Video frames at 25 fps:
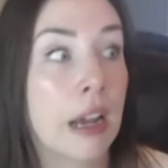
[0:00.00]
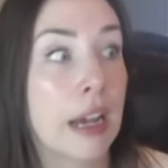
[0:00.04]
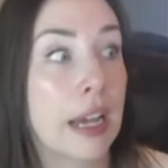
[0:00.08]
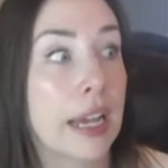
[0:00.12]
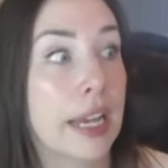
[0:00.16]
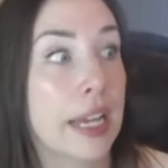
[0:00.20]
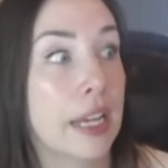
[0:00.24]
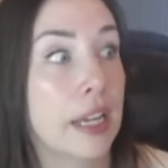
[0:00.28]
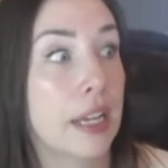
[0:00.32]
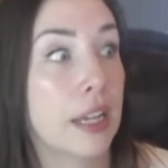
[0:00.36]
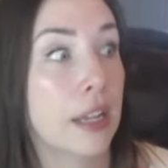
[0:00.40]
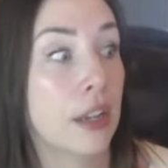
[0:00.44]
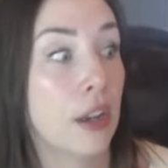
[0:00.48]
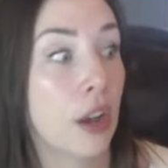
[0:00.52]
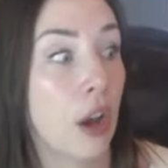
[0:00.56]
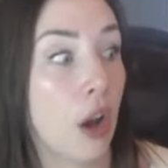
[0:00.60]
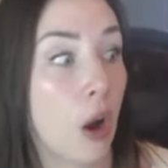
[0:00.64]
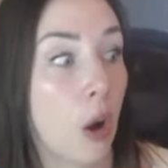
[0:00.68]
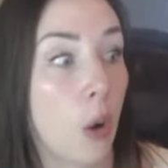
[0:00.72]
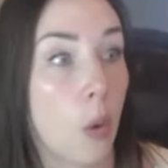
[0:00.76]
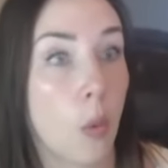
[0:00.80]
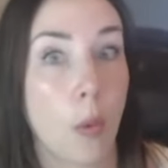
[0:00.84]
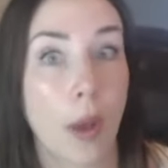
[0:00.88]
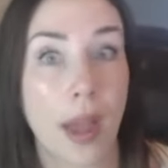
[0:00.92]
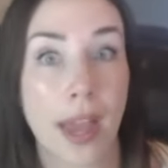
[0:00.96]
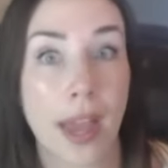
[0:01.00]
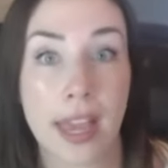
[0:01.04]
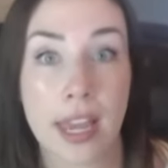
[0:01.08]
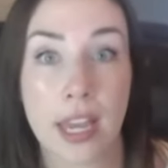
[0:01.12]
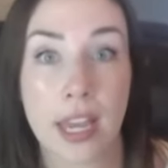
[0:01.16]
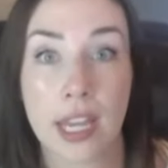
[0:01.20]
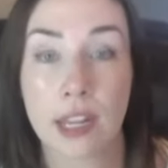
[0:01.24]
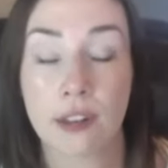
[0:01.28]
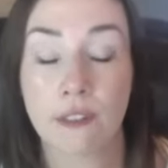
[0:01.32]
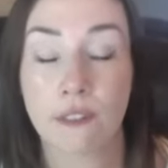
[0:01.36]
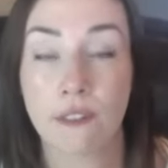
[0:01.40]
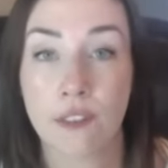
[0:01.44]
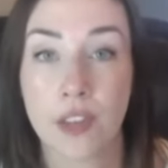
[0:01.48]
In a way,
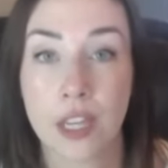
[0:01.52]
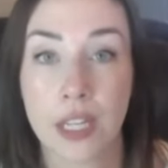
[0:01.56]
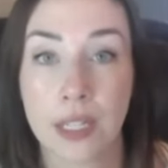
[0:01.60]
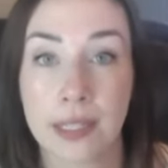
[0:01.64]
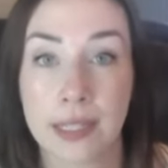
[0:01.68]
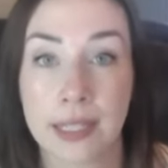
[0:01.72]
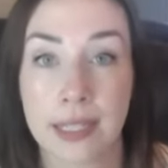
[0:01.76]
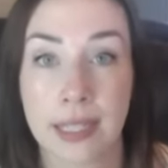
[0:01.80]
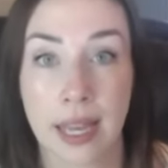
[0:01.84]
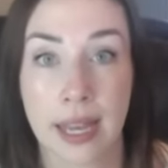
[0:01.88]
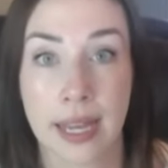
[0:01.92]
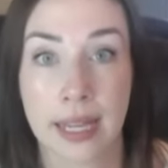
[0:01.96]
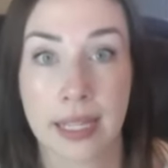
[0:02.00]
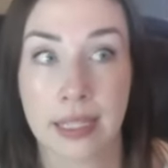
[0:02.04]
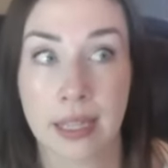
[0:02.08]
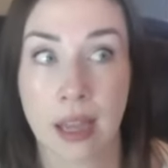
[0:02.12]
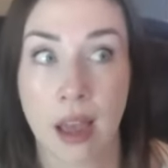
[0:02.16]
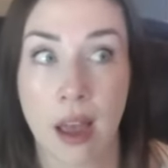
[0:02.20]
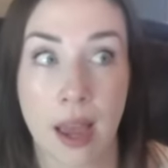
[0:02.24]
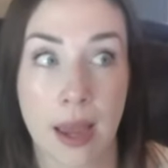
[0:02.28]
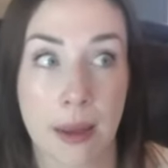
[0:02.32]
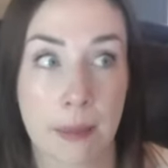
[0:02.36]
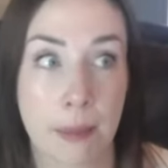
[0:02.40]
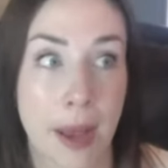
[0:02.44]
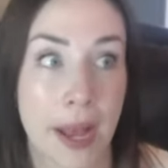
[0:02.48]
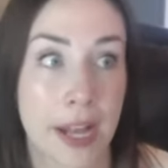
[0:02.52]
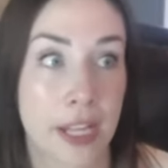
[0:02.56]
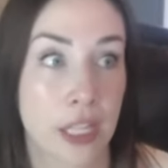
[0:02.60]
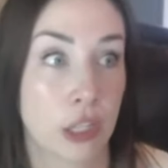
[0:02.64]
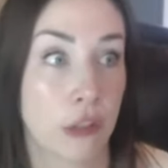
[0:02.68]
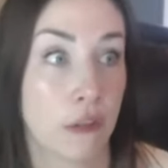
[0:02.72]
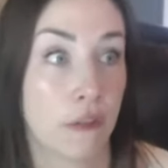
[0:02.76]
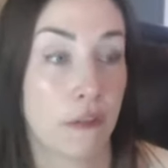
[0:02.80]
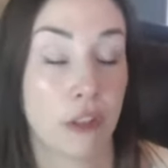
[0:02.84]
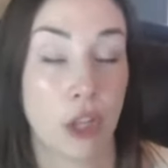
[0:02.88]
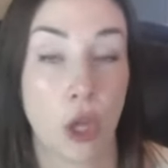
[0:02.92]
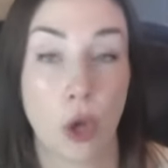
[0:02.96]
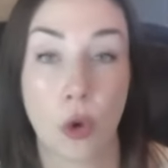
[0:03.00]
it feels like time has
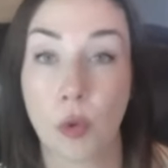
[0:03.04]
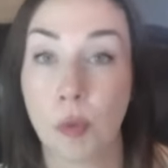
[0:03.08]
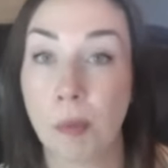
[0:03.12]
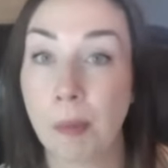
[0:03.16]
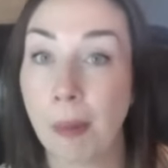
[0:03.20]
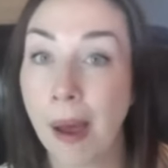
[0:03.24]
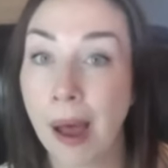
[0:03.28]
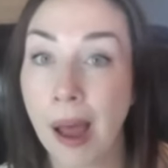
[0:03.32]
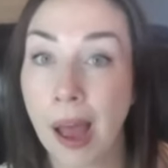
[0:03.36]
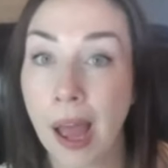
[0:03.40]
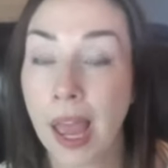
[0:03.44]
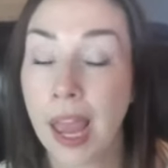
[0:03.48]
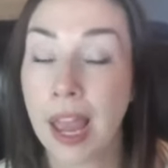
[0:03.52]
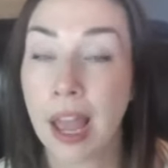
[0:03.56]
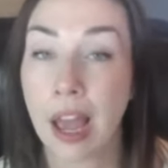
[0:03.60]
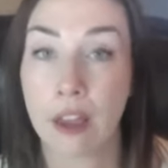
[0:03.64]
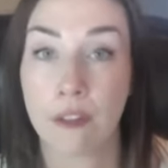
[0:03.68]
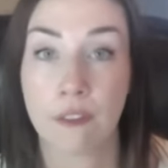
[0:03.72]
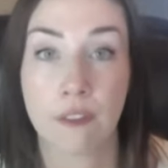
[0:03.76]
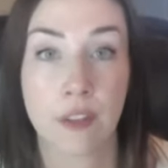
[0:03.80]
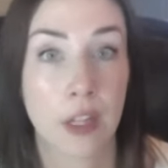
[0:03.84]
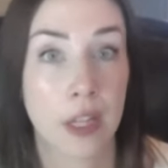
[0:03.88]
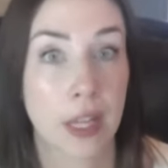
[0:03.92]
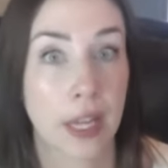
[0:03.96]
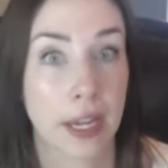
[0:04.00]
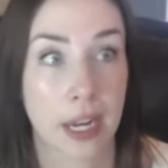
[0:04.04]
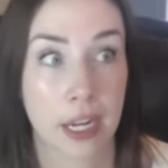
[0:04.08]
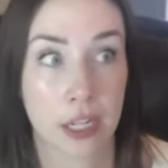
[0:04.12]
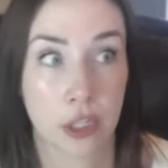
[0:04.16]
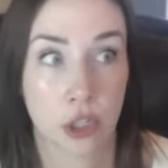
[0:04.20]
flown by. I feel like I